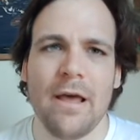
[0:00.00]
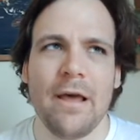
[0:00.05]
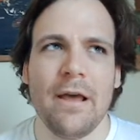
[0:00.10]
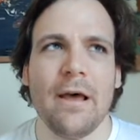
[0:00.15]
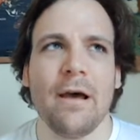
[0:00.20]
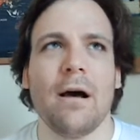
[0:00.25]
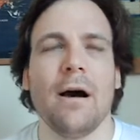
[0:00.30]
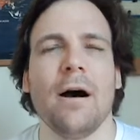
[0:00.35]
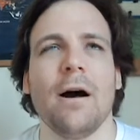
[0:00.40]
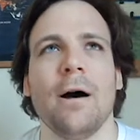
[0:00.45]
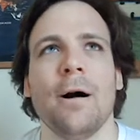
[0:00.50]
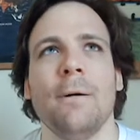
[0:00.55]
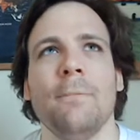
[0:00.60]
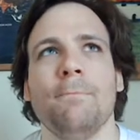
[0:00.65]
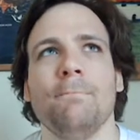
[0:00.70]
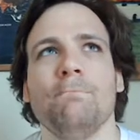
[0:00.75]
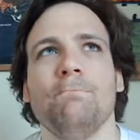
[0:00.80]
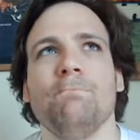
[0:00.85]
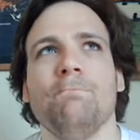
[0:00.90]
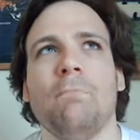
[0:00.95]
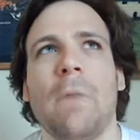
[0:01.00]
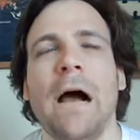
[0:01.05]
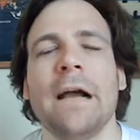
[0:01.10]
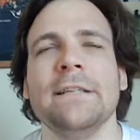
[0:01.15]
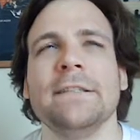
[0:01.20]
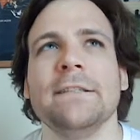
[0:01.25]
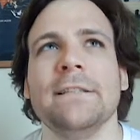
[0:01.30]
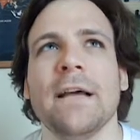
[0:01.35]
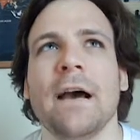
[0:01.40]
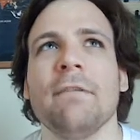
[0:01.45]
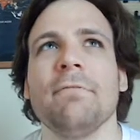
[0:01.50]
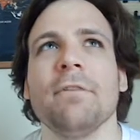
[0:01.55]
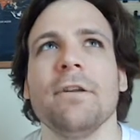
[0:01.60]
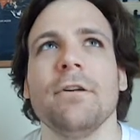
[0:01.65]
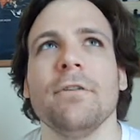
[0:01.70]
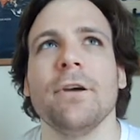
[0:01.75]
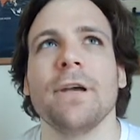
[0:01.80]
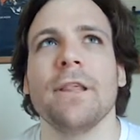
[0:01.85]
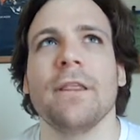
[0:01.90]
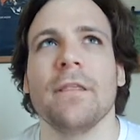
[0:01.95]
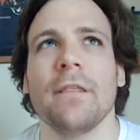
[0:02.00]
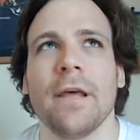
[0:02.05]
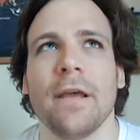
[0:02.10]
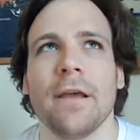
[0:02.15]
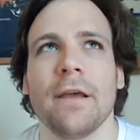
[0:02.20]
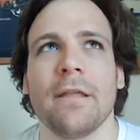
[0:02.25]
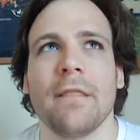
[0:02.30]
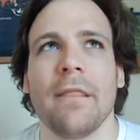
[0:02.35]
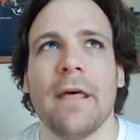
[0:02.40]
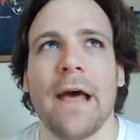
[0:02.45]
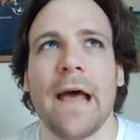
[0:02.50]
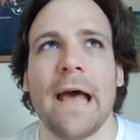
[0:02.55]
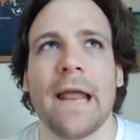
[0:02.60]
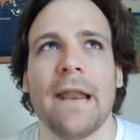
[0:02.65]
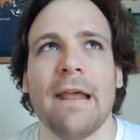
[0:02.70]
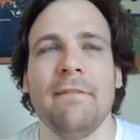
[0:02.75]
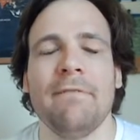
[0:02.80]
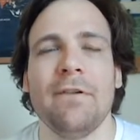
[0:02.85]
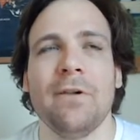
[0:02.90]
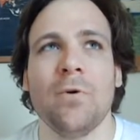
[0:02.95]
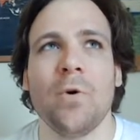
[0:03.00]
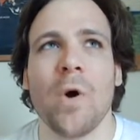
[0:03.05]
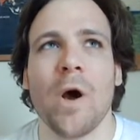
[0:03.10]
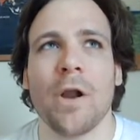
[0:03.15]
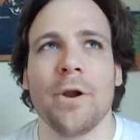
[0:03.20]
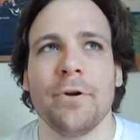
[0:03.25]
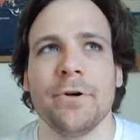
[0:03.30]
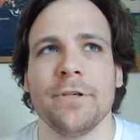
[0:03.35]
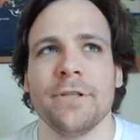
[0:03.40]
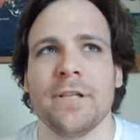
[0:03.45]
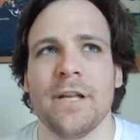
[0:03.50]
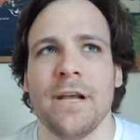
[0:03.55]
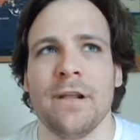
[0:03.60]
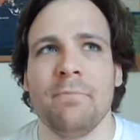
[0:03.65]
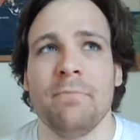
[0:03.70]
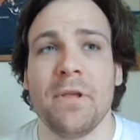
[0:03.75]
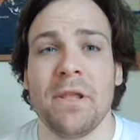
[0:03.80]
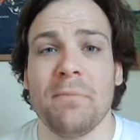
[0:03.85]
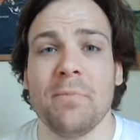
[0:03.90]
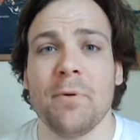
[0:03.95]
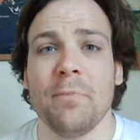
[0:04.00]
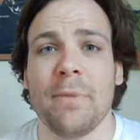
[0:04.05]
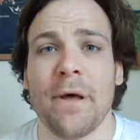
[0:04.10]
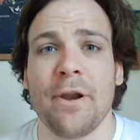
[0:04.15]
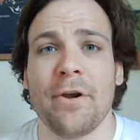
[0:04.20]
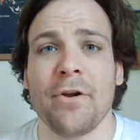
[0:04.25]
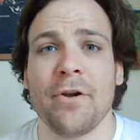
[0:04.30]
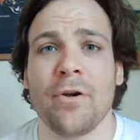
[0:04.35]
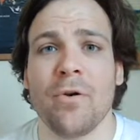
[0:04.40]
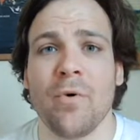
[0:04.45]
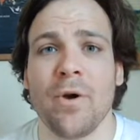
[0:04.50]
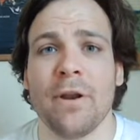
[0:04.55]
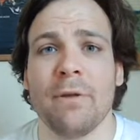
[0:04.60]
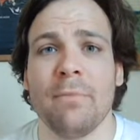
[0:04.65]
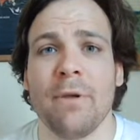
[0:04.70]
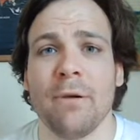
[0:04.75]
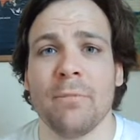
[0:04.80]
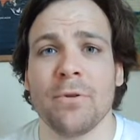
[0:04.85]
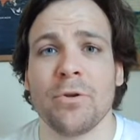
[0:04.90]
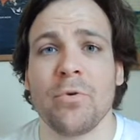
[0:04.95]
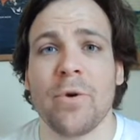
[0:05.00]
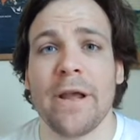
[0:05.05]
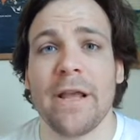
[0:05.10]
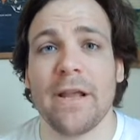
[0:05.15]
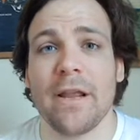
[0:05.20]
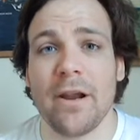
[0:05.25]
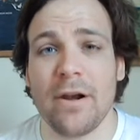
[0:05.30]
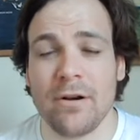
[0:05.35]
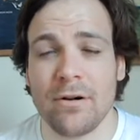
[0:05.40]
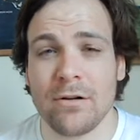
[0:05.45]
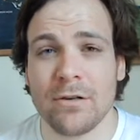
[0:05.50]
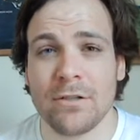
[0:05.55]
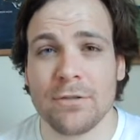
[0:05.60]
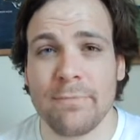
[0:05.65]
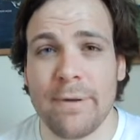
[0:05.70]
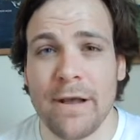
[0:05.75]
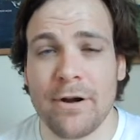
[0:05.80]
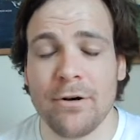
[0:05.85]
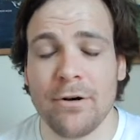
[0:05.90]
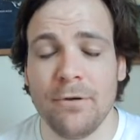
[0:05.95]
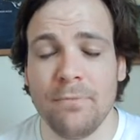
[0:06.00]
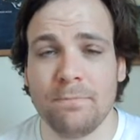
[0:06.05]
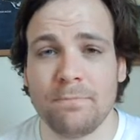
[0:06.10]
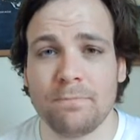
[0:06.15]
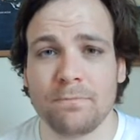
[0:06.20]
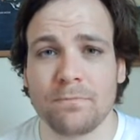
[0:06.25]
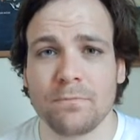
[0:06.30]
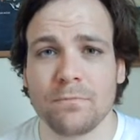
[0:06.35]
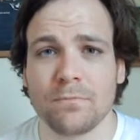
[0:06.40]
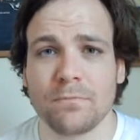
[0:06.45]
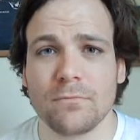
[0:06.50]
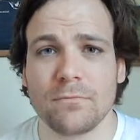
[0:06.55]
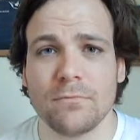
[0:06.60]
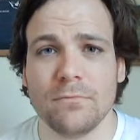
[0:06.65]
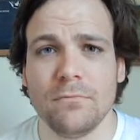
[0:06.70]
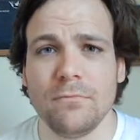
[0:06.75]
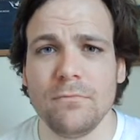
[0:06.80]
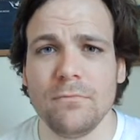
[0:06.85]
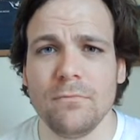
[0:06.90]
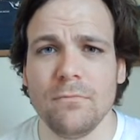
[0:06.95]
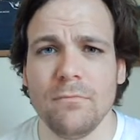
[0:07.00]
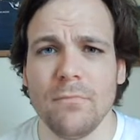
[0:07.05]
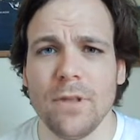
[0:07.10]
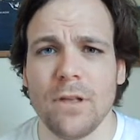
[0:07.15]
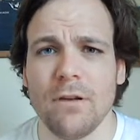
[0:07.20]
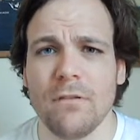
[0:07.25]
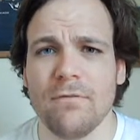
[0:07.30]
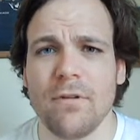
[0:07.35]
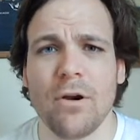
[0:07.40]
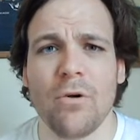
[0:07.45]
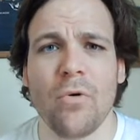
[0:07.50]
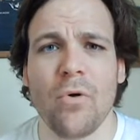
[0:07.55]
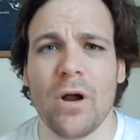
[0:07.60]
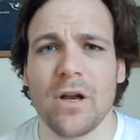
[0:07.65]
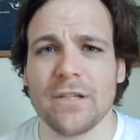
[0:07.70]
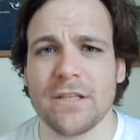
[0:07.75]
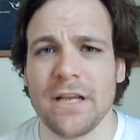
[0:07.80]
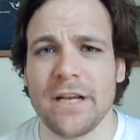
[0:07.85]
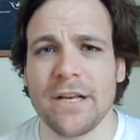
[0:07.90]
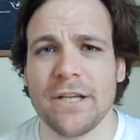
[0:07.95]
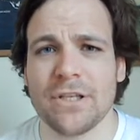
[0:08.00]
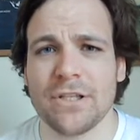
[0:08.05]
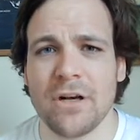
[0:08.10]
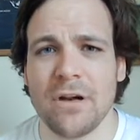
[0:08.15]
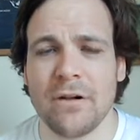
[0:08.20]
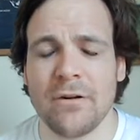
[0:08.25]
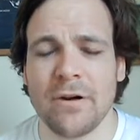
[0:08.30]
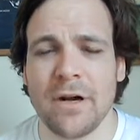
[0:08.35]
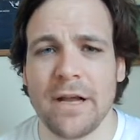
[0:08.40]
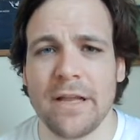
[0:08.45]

I definitely think that if you understand people better, you're going to be able to write characters better across any genre.